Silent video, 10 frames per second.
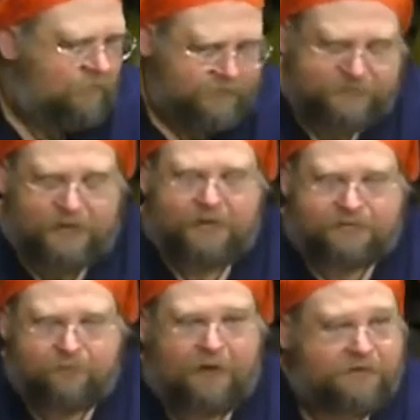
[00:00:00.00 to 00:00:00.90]
Much like
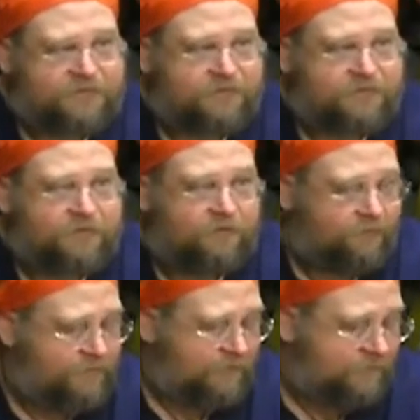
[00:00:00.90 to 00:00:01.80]
spices and
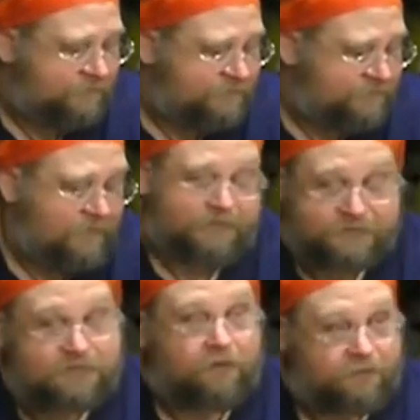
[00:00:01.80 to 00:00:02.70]
other things, like
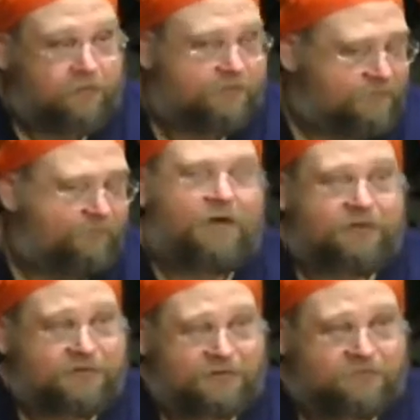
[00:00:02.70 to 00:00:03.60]
silk, there's the
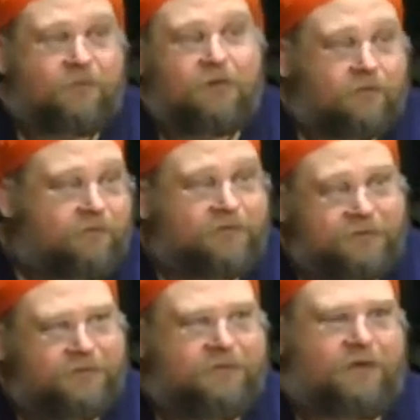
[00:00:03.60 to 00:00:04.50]
frankincense road.
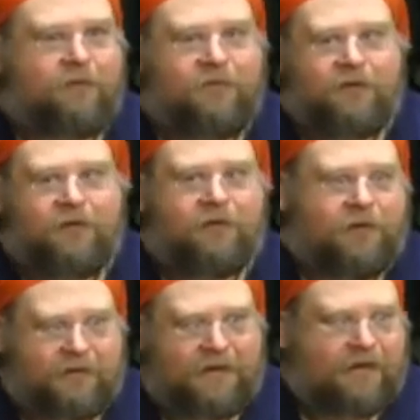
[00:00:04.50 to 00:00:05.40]
I mean,
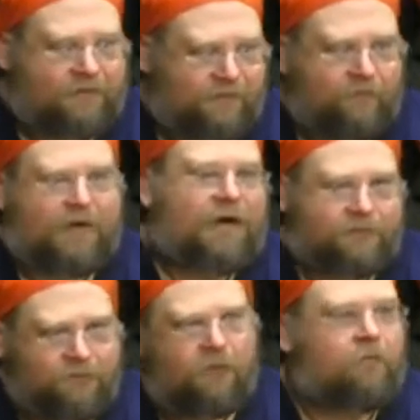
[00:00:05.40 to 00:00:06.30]
it had
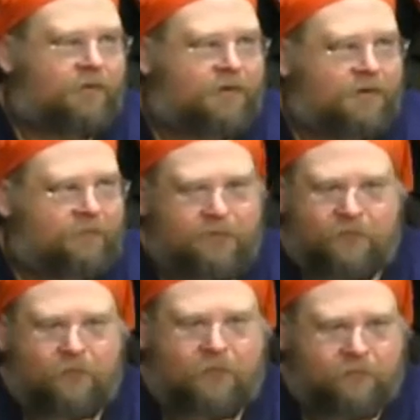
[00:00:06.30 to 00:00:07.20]
impact globally. I
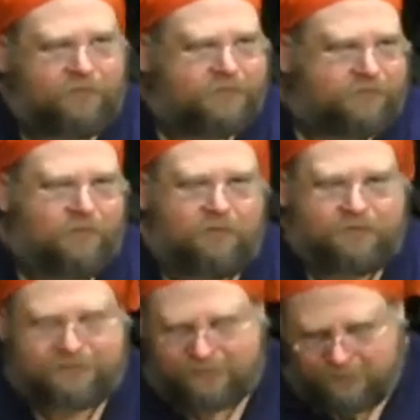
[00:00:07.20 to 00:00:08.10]
mean, the Romans were
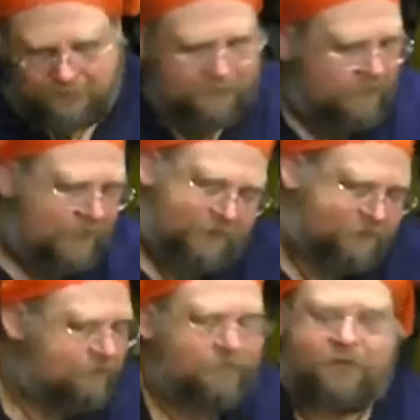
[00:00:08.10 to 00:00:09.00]
just
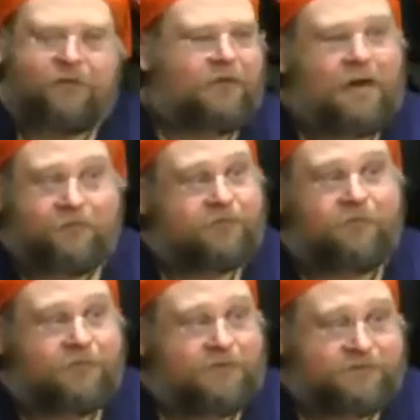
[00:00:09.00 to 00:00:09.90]
absolutely
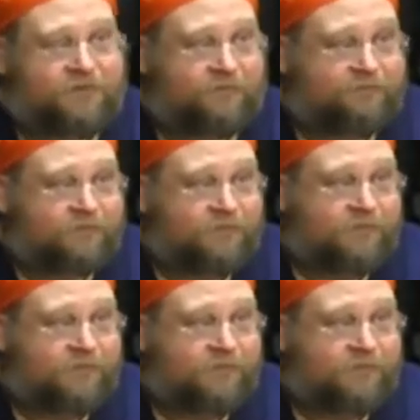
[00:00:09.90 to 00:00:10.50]
enraptured with this stuff.